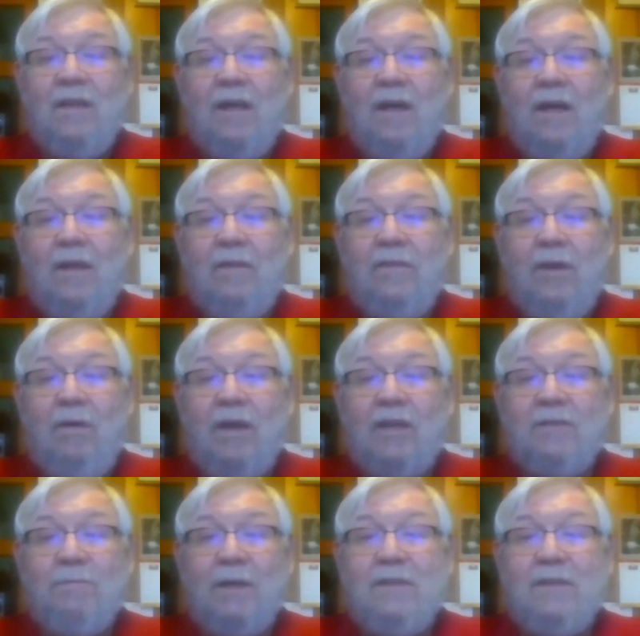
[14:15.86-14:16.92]
their
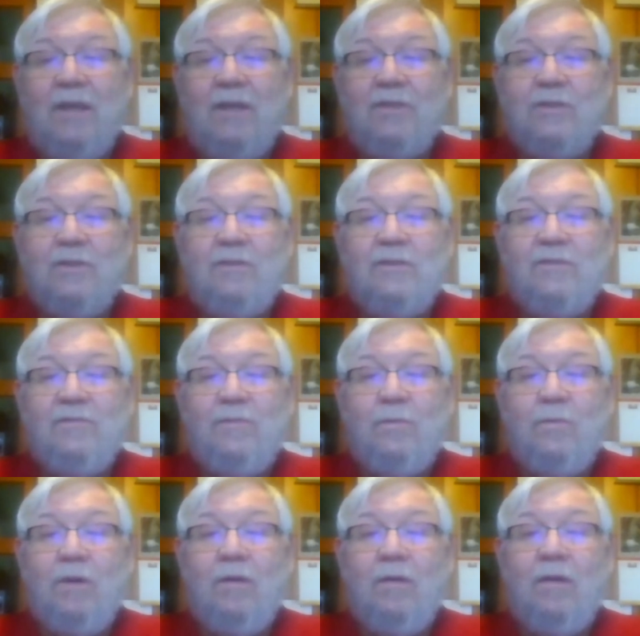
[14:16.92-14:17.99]
expectations
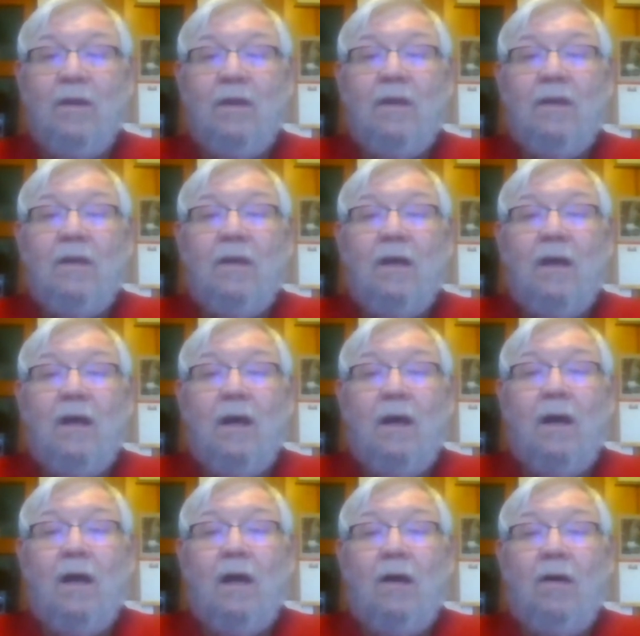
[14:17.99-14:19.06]
for
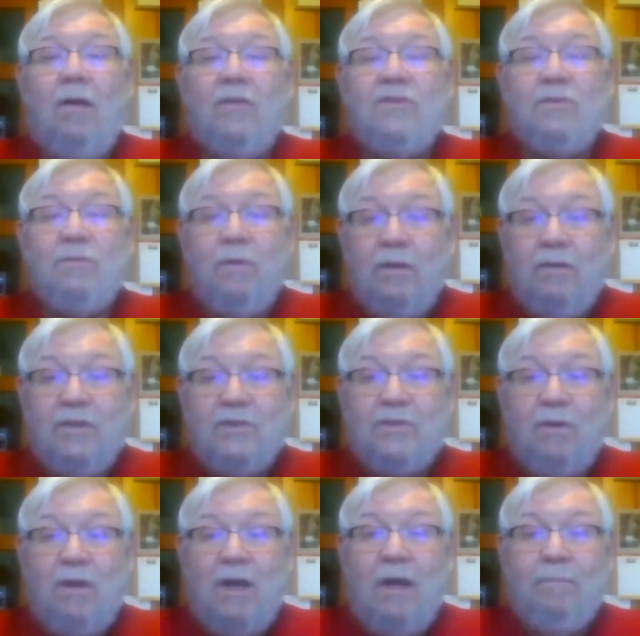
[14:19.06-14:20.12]
Australia's
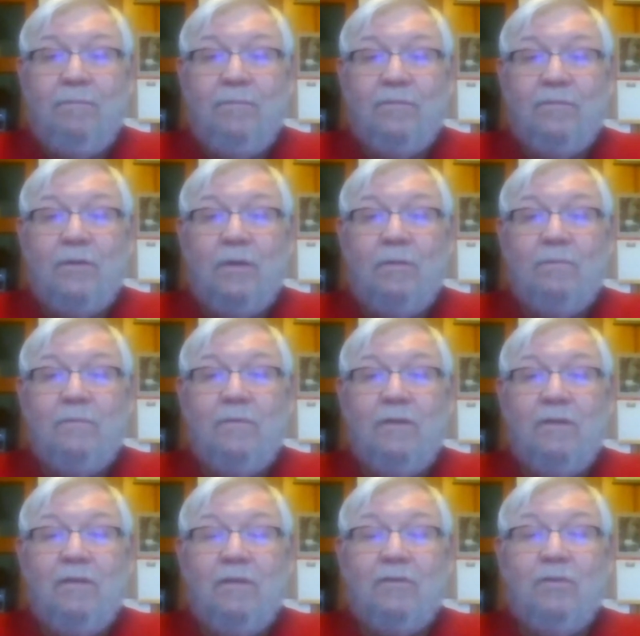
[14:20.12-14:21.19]
crop
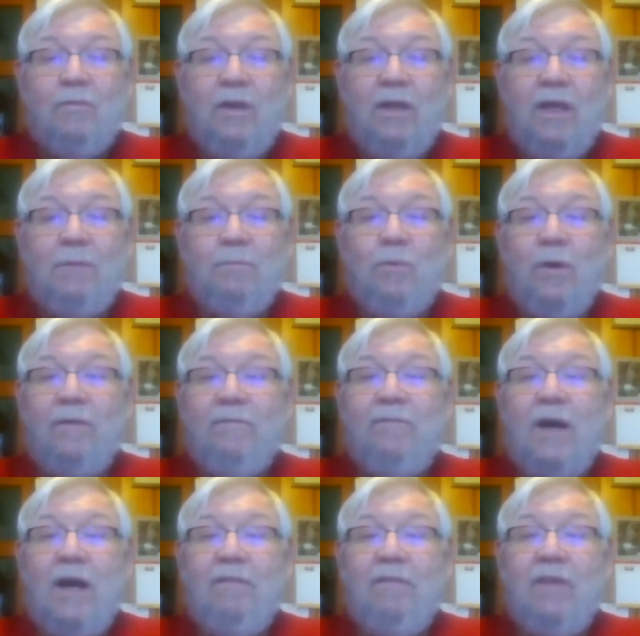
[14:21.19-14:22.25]
from the
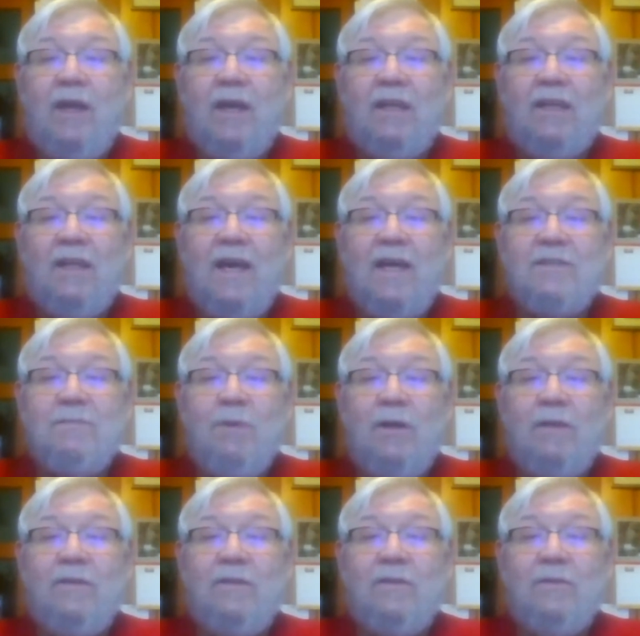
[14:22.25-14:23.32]
28.5 they had last
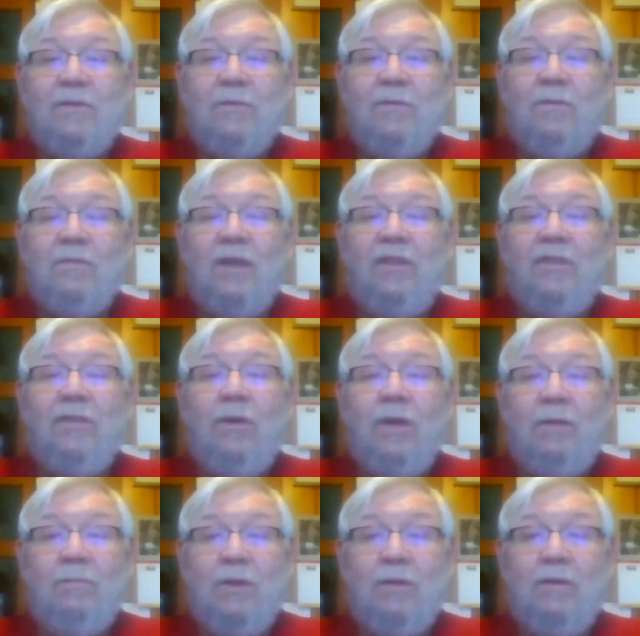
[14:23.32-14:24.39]
month to only
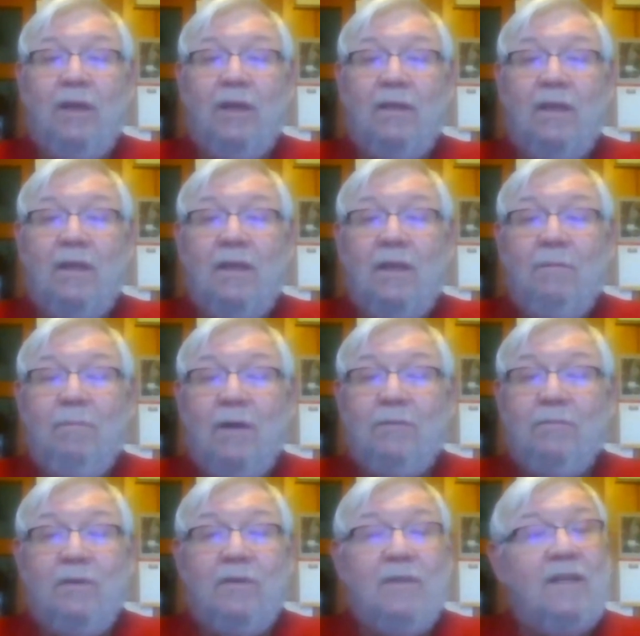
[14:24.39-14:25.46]
30 million
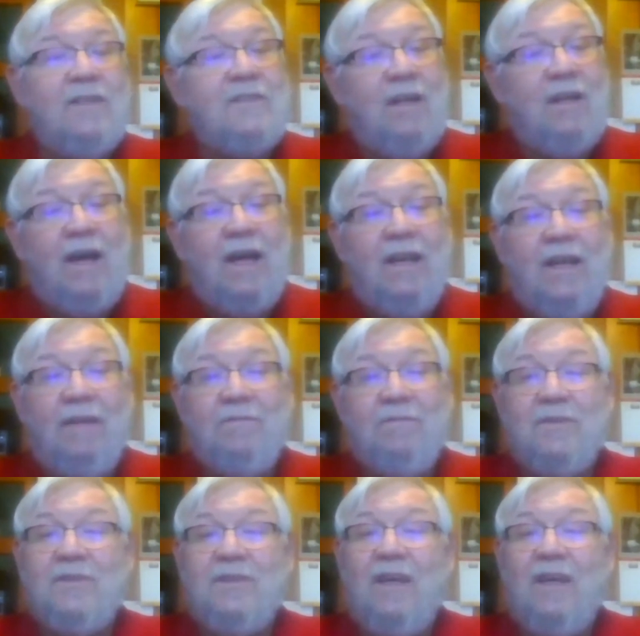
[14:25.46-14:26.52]
metric tons. Now, I'd have
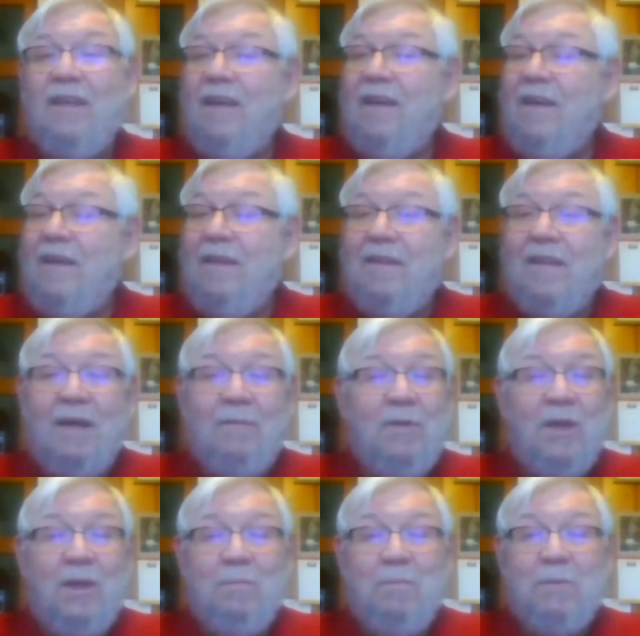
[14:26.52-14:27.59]
to say not
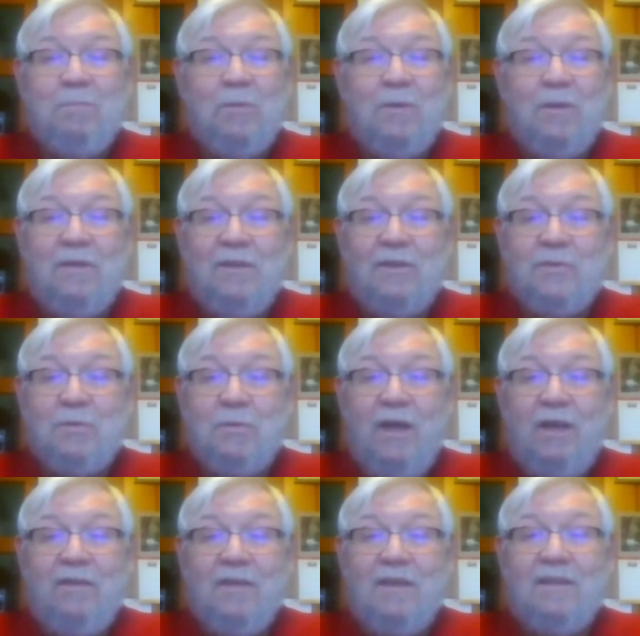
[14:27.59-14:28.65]
many people in the
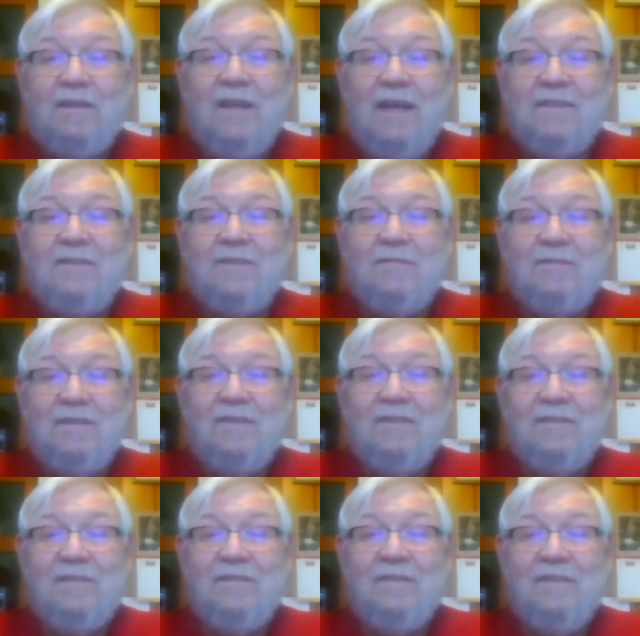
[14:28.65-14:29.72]
trade think
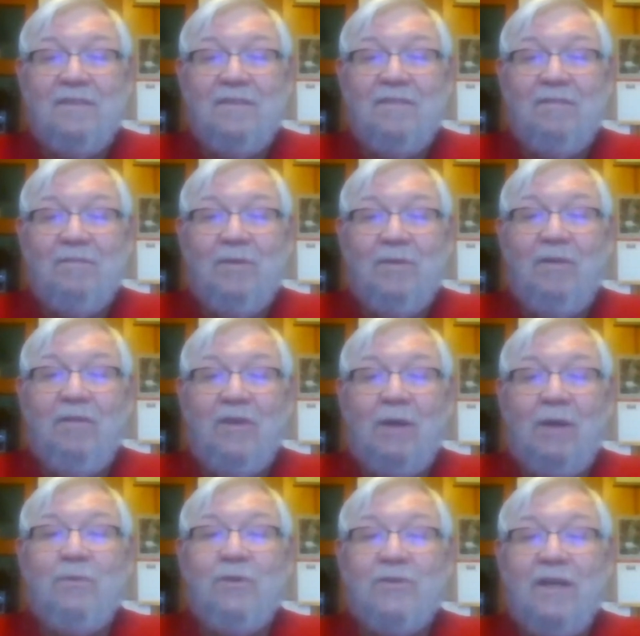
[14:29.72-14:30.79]
where are the
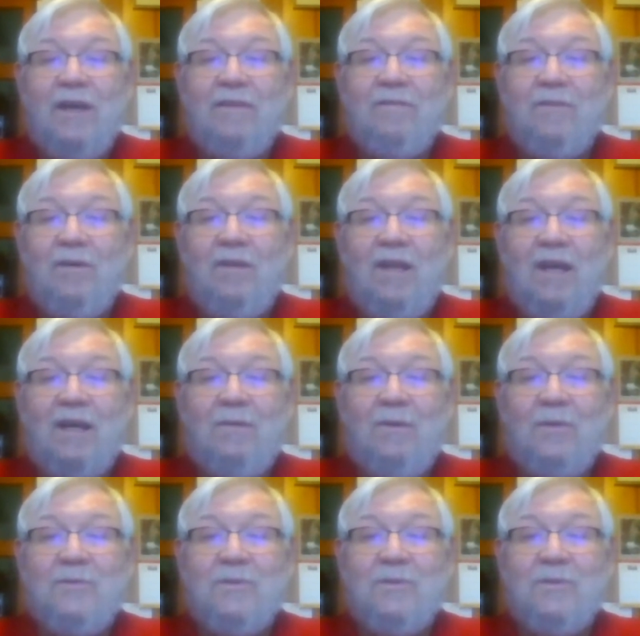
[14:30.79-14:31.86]
numbers at. They're a lot
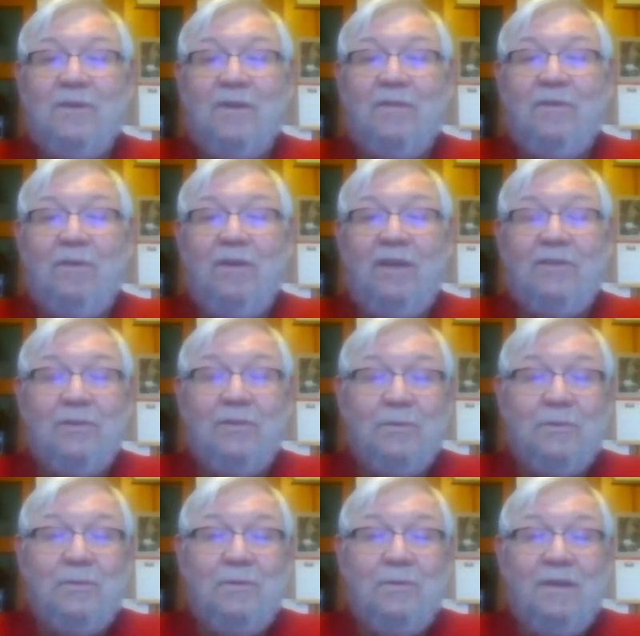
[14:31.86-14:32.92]
closer to
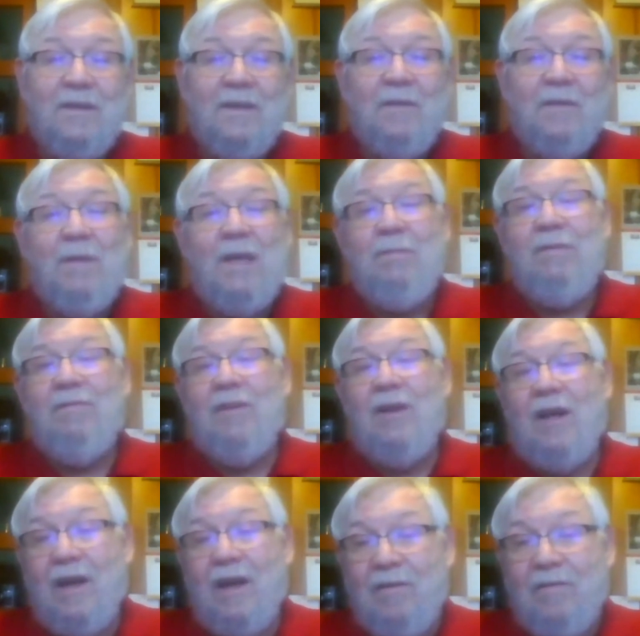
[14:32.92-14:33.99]
32, maybe even
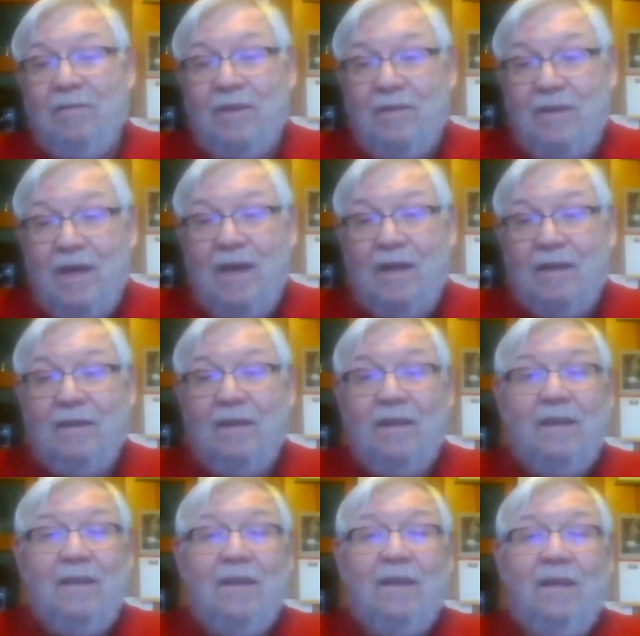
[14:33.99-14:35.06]
higher than that.
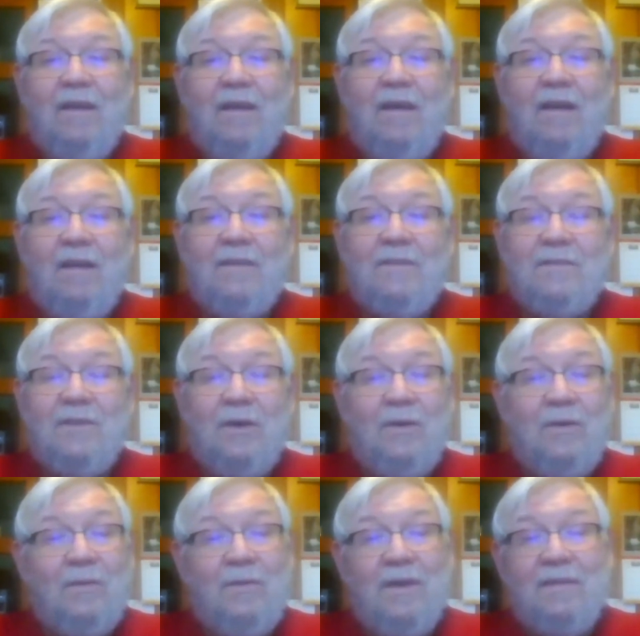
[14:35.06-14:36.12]

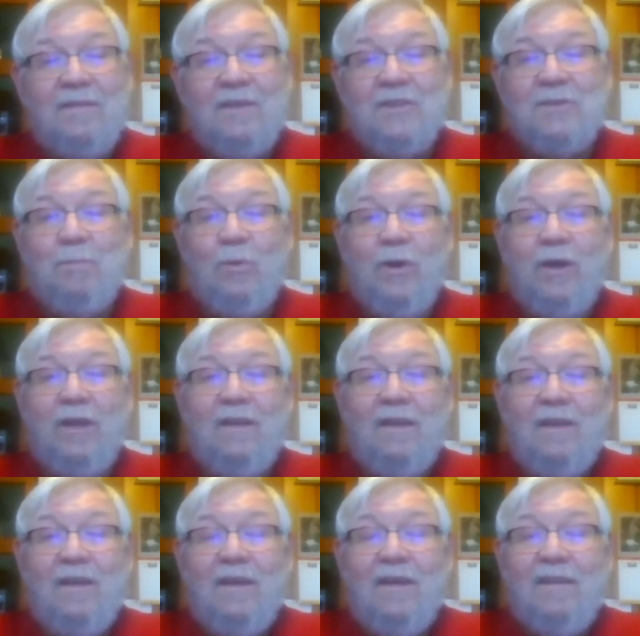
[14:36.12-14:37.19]
So at this point,
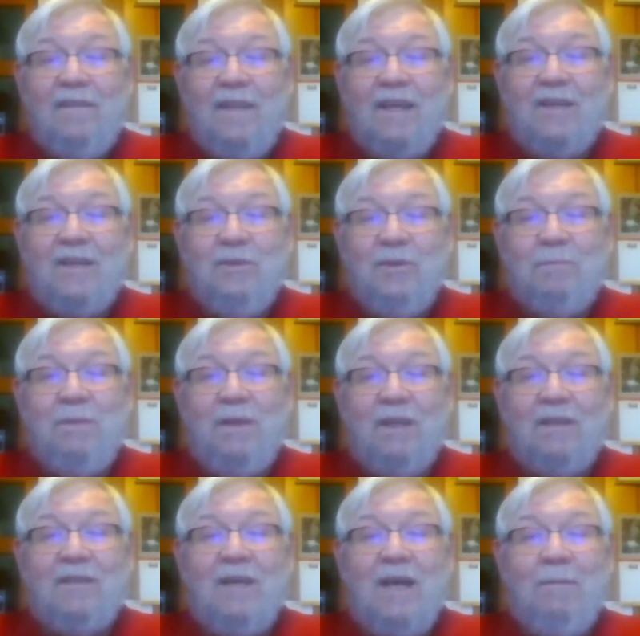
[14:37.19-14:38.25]
that could be
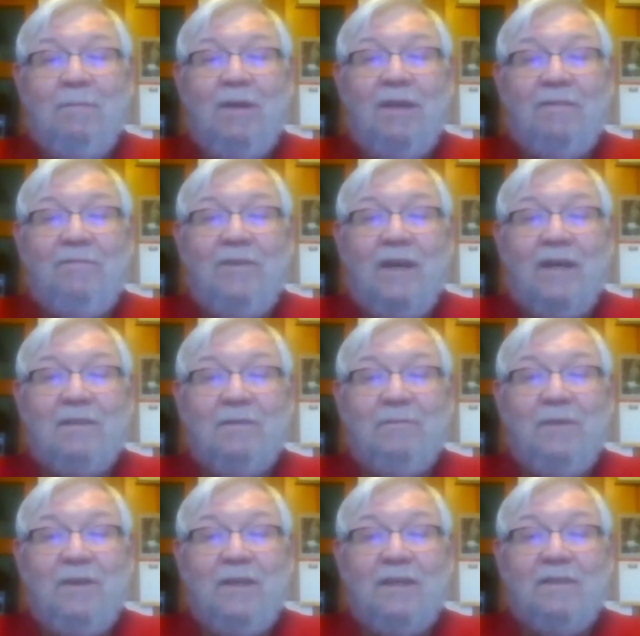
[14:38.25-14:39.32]
a calming effect
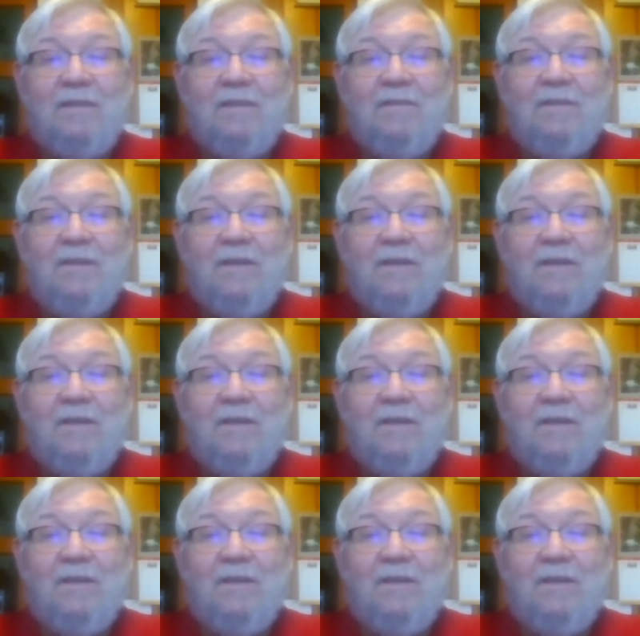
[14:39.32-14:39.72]
if we get